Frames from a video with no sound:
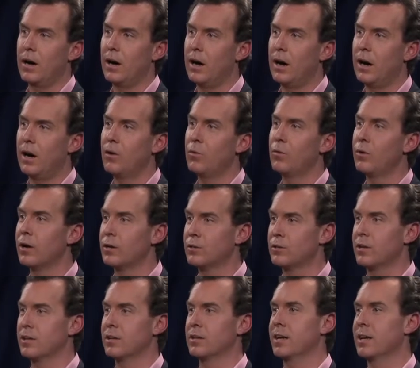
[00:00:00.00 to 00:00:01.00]
I would
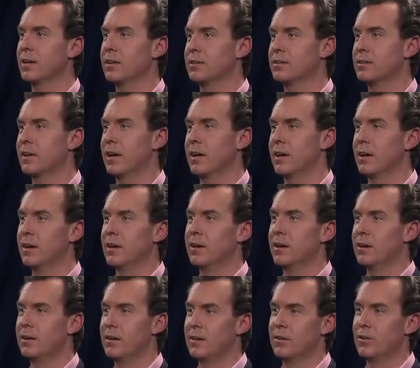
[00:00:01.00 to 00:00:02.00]
actually tend to say
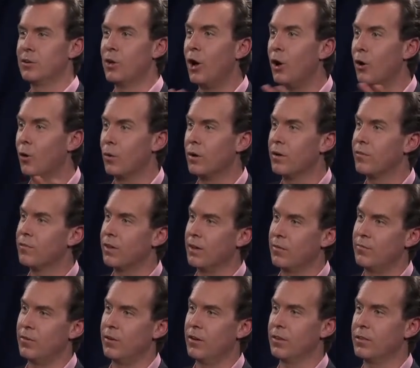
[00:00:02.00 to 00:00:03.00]
no if they
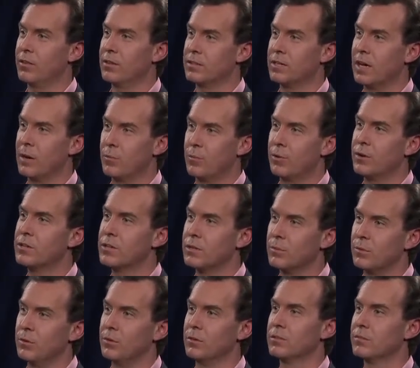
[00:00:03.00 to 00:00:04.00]
followed the same
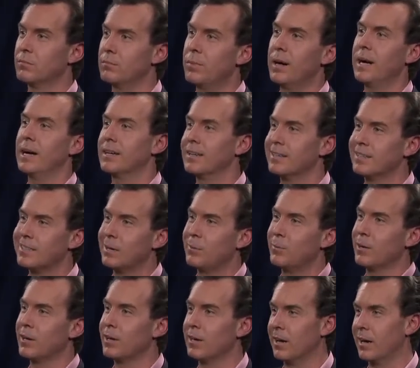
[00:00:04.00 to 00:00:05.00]
principles, but
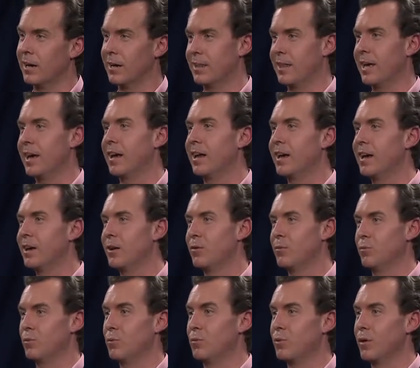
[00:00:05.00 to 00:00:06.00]
somebody like that
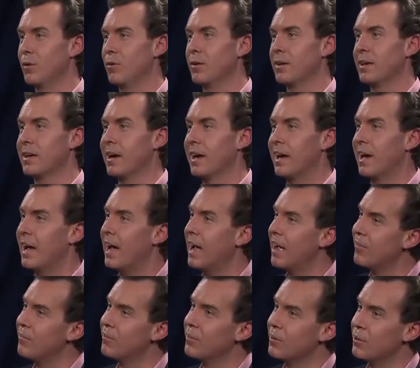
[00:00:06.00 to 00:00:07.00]
would probably
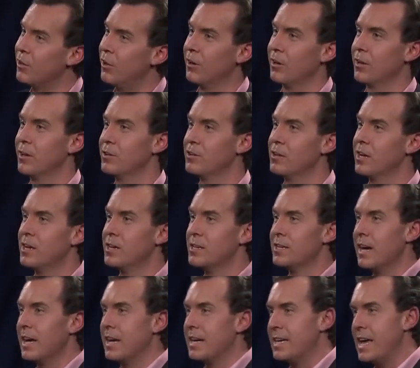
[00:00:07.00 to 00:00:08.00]
have the knowledge
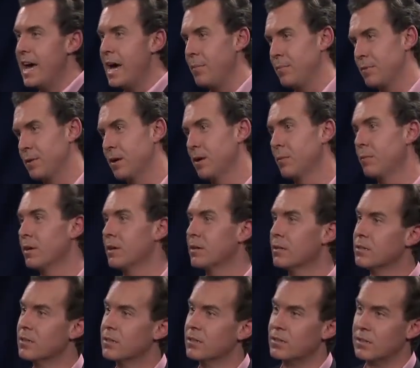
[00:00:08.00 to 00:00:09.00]
to adapt
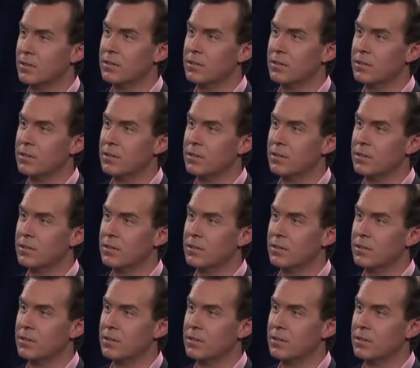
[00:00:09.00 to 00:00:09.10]
because